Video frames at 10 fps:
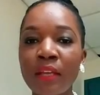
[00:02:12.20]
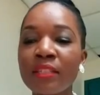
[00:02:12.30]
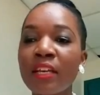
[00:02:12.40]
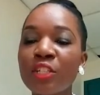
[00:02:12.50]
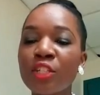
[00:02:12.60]

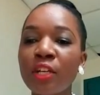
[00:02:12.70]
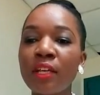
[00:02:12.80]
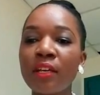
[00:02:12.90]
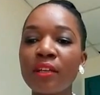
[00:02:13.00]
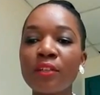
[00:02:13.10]

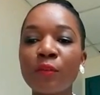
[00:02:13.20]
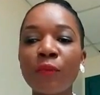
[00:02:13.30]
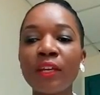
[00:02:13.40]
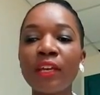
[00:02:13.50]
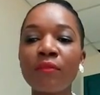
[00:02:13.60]
Essentially, to
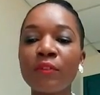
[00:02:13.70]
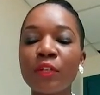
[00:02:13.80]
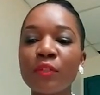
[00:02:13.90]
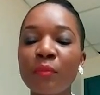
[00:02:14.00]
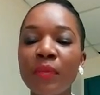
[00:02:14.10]
forgive
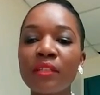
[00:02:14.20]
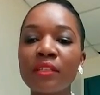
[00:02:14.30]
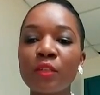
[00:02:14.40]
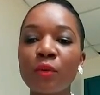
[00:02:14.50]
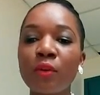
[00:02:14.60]
just
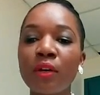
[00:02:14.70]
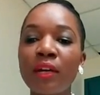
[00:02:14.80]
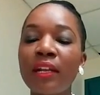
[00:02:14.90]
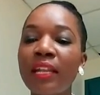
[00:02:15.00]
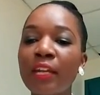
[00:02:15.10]
means to
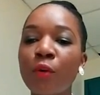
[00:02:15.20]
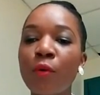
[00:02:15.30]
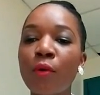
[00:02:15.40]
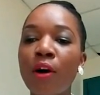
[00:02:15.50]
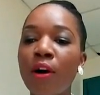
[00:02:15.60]
let
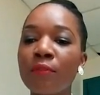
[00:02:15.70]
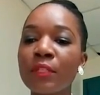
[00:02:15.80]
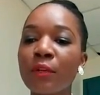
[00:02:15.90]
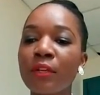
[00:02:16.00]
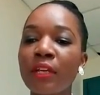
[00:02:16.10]
go of
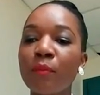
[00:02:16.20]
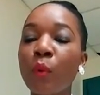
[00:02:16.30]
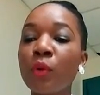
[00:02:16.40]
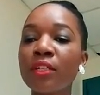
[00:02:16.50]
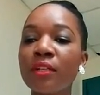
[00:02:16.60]
certain
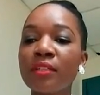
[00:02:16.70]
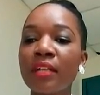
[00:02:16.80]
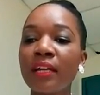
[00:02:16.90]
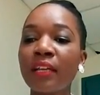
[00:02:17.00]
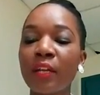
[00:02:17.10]
emotions
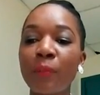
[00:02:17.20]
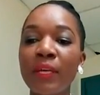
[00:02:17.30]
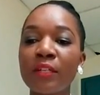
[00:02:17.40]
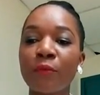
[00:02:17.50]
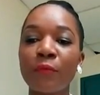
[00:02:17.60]
that get the
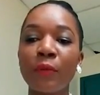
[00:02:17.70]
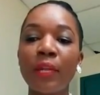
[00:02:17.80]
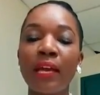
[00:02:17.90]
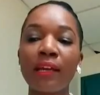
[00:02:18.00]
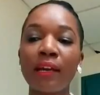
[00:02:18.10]
better of you,
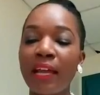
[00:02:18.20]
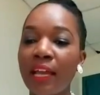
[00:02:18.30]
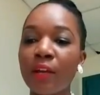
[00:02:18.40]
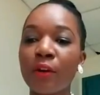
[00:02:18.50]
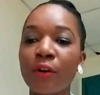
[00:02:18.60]
like
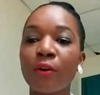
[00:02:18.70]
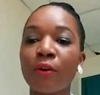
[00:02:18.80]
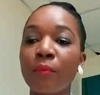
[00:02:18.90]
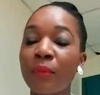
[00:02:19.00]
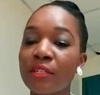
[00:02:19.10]
anger
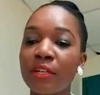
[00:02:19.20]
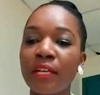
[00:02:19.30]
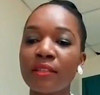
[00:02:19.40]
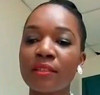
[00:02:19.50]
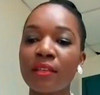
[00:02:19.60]
or
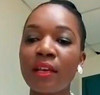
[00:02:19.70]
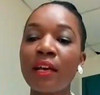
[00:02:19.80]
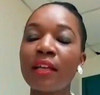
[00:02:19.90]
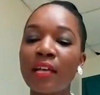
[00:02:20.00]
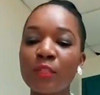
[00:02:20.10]
bitterness.
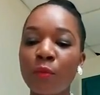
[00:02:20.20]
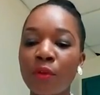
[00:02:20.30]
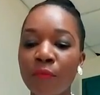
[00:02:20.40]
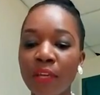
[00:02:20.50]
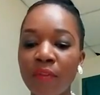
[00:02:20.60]
That's
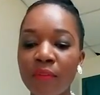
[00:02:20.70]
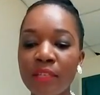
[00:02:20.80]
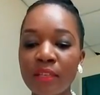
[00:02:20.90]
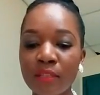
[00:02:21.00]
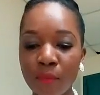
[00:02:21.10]
what
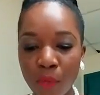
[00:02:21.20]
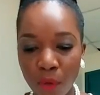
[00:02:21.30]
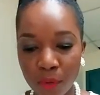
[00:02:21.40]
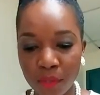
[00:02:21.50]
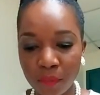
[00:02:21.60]
forgiveness is
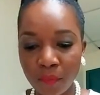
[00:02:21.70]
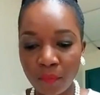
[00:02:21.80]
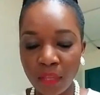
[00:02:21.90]
about.